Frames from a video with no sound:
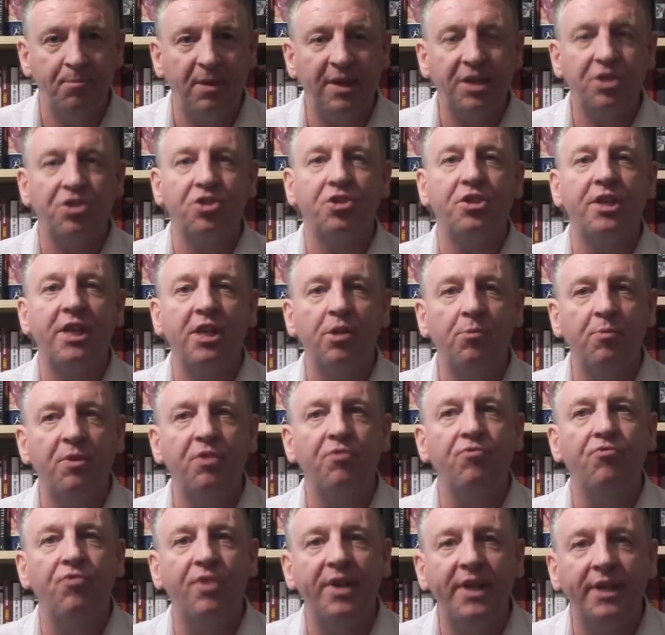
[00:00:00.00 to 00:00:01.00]
Let's deal
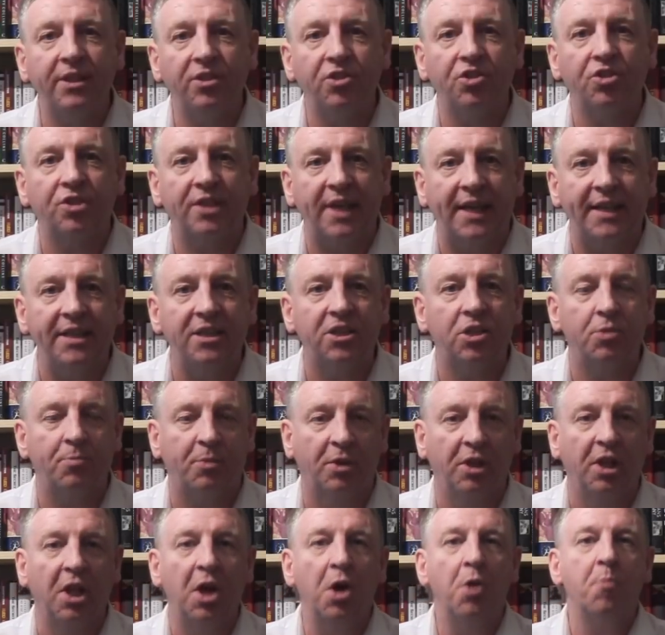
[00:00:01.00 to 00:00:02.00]
with real,
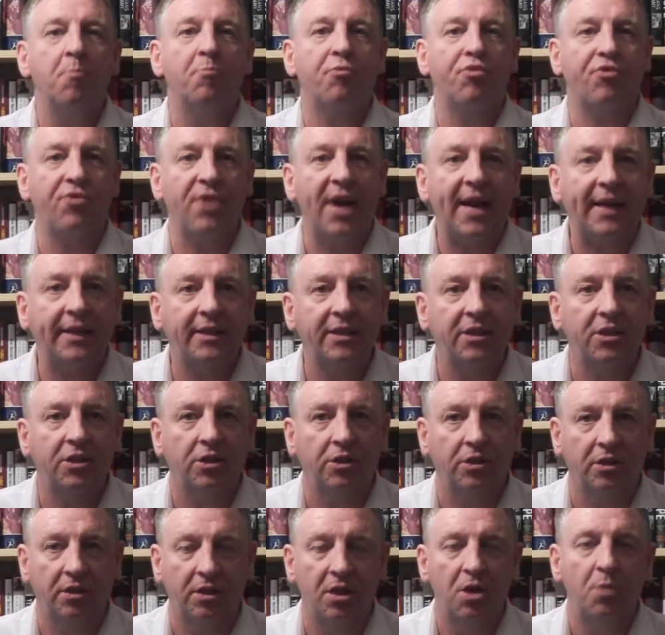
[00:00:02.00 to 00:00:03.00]
sensible,
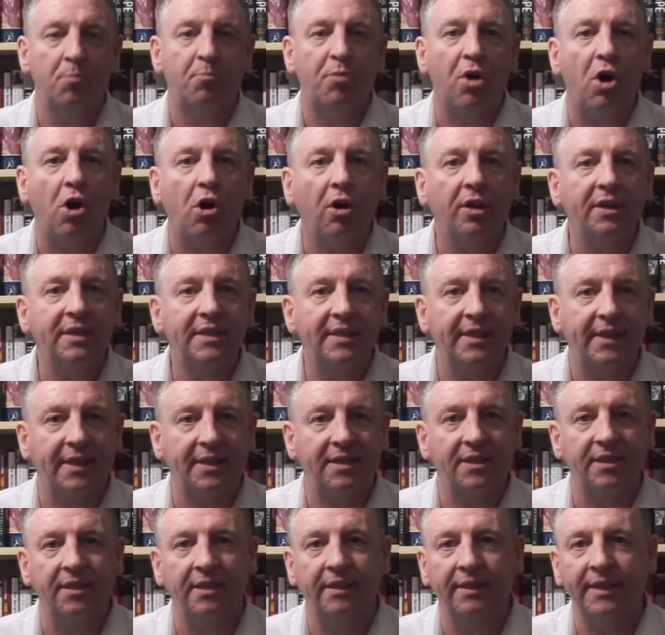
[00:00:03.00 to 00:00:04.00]
practical
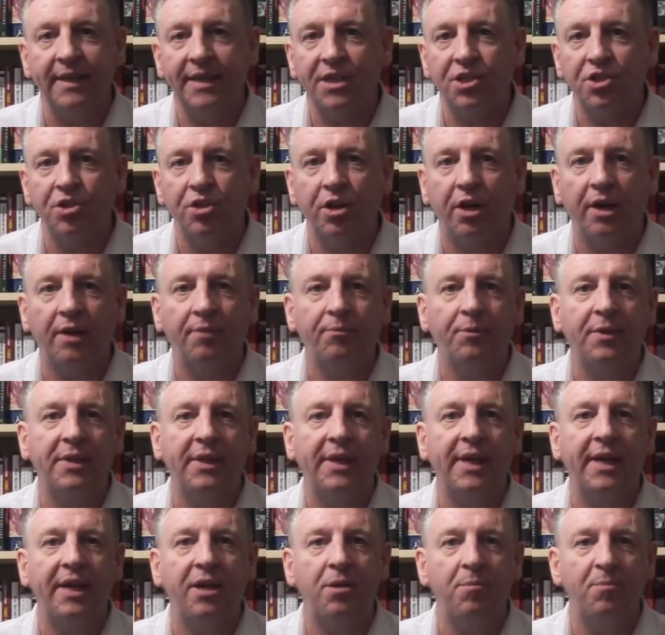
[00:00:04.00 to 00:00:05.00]
politics, and let's not have
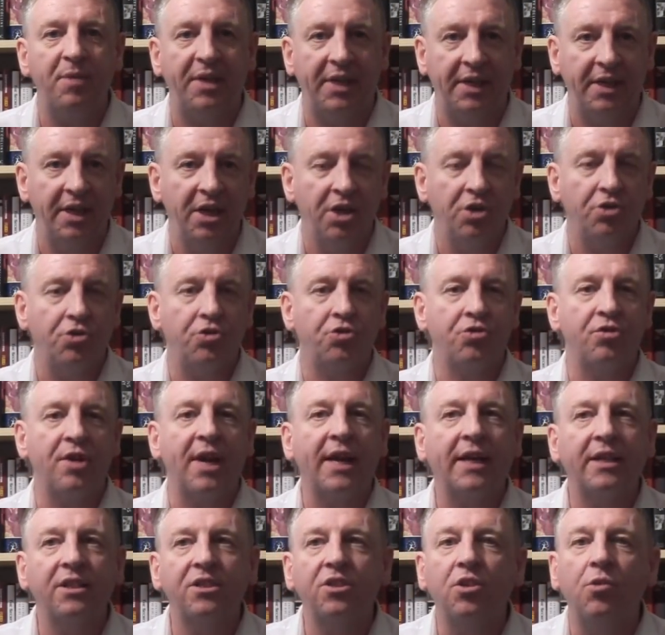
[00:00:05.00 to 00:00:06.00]
the enemy
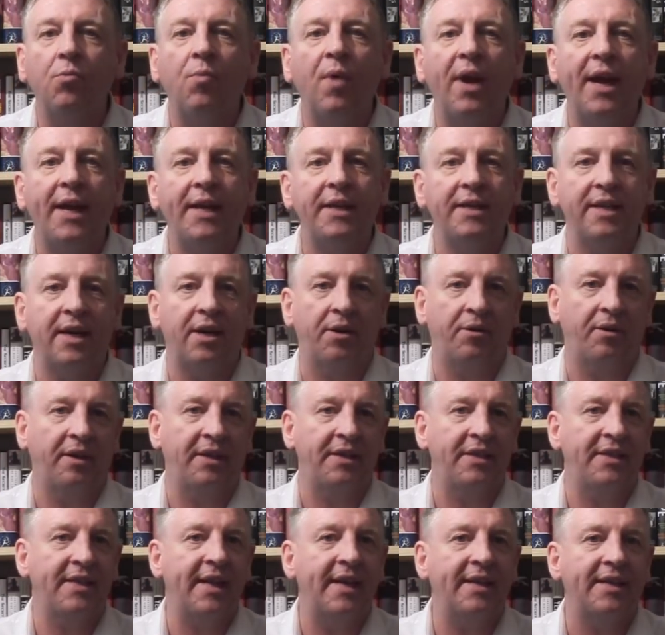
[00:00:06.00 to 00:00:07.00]
drag us away down a
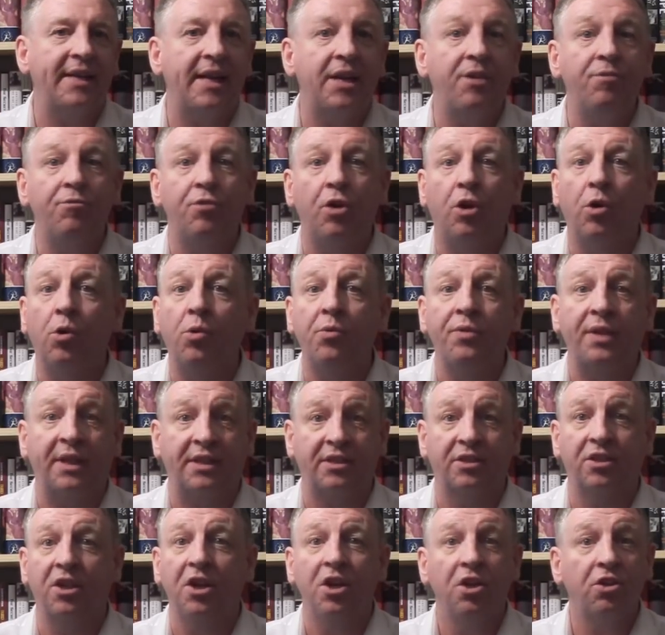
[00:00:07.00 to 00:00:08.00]
dead-end road
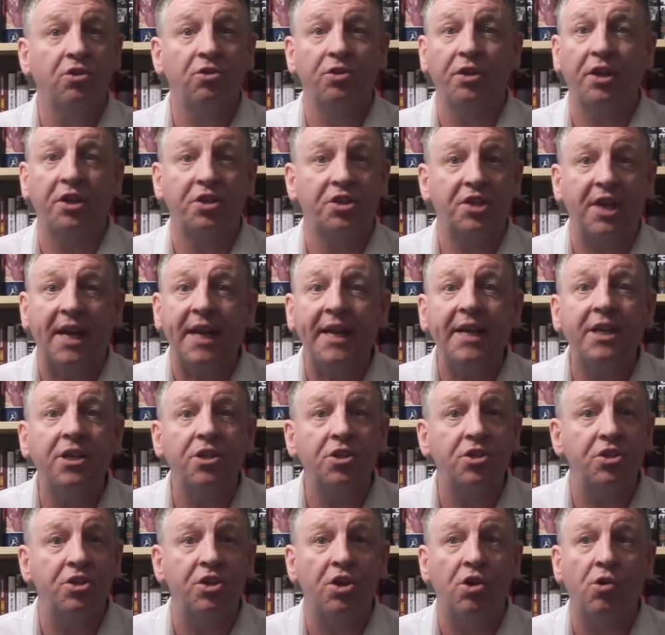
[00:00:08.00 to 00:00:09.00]
that's going to take
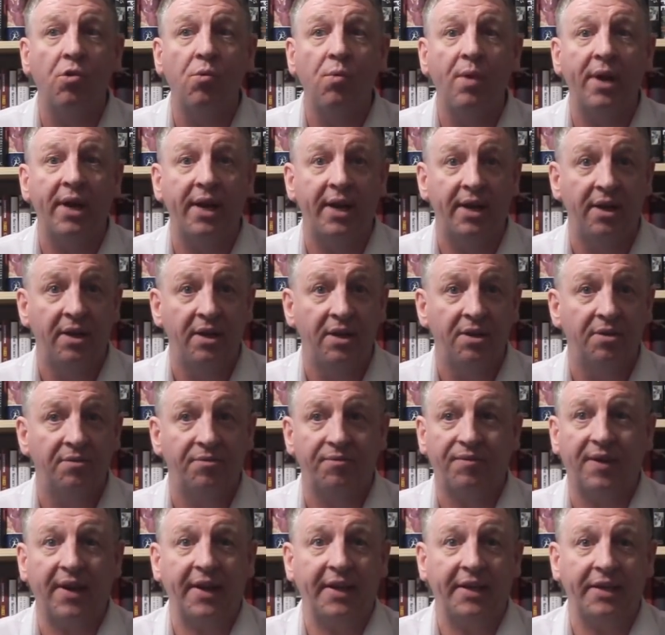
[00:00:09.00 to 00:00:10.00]
us nowhere,
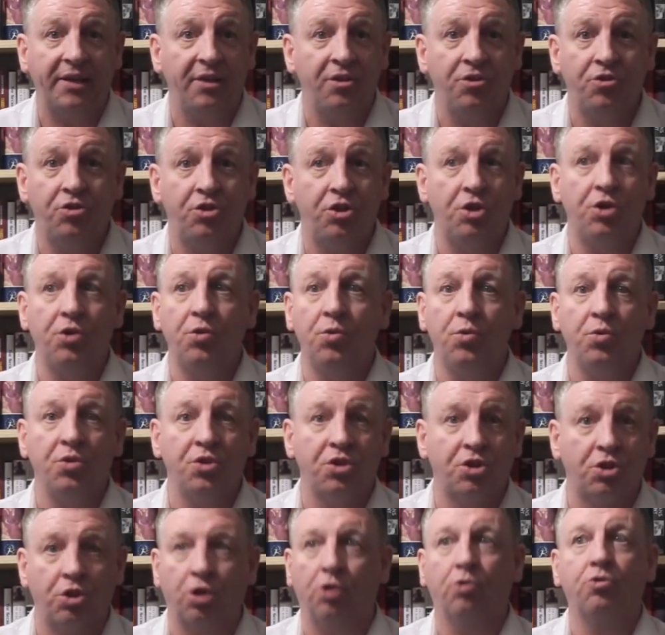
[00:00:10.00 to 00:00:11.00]
fighting
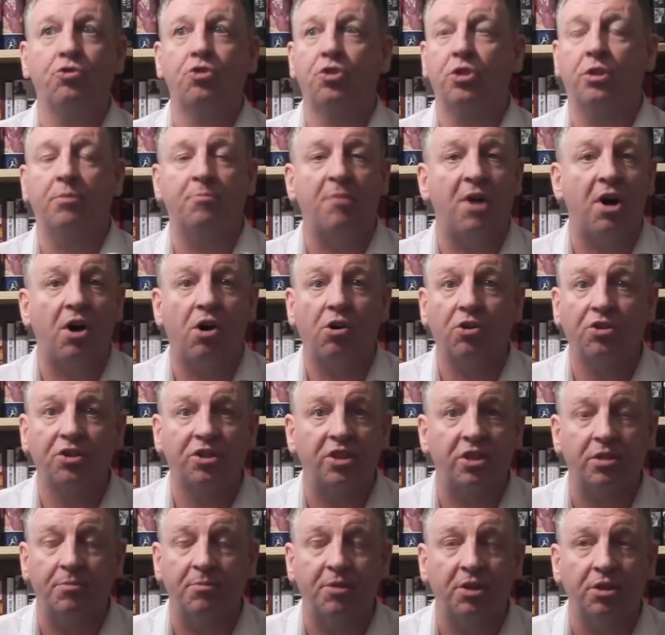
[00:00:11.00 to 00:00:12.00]
Jews, cultural
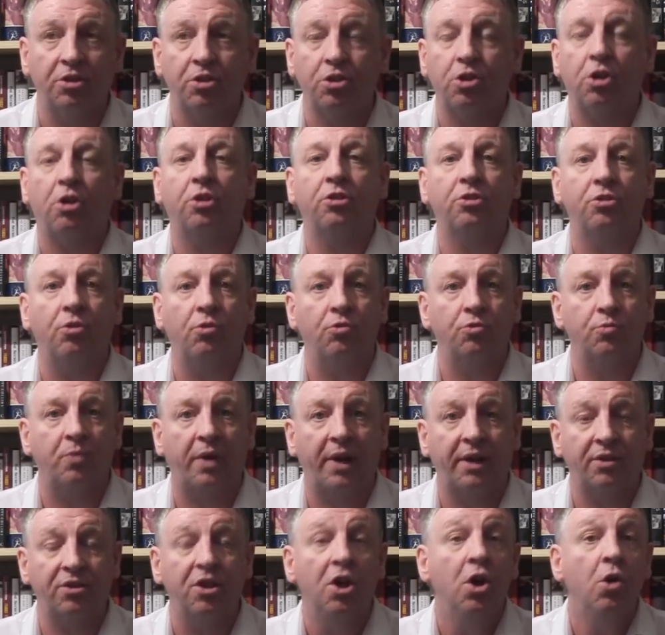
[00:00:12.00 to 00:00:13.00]
Marxism, or God knows
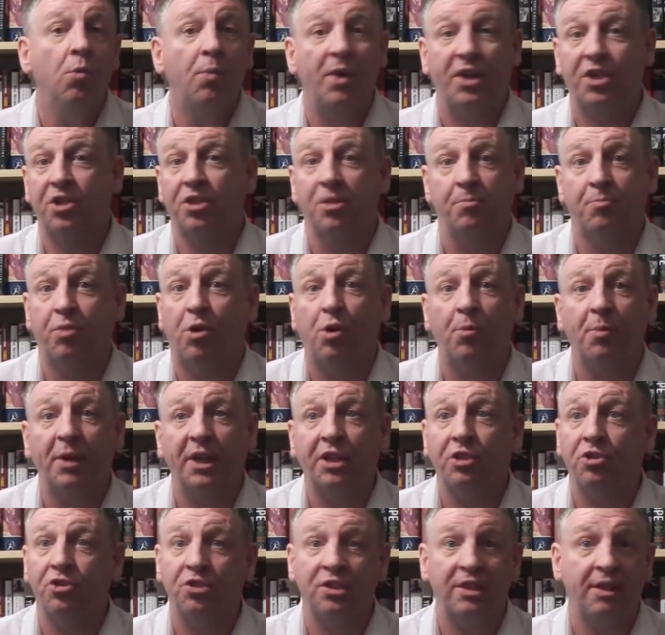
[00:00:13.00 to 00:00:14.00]
what else, which the
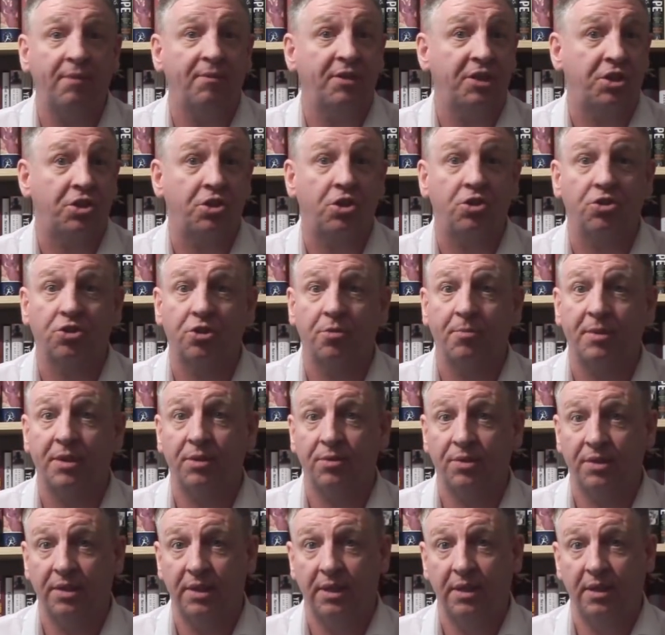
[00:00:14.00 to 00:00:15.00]
public doesn't give a toss
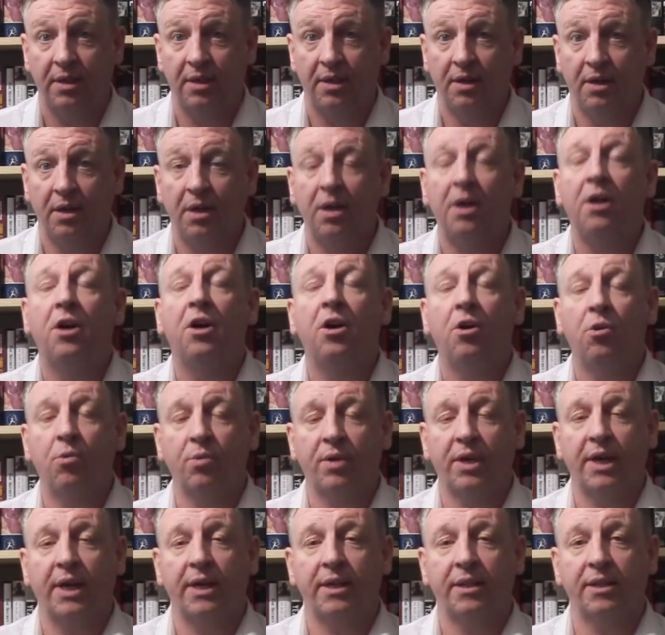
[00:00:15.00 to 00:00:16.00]
about.
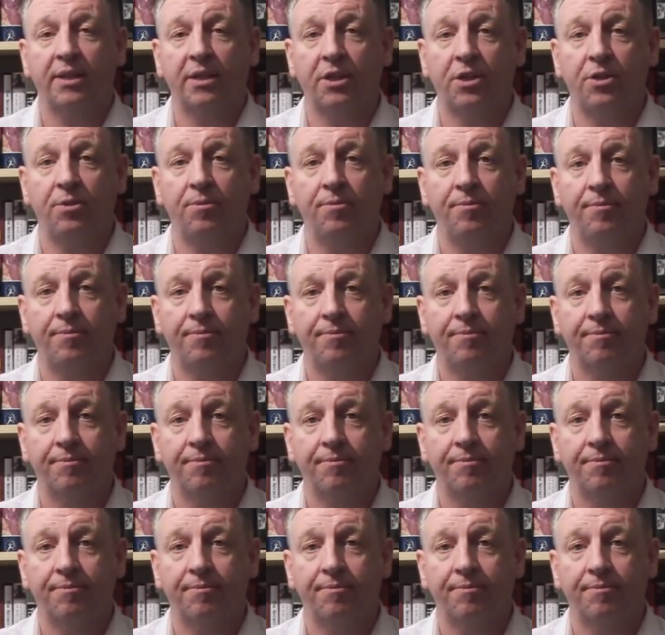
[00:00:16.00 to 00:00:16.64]
Okay, thank you.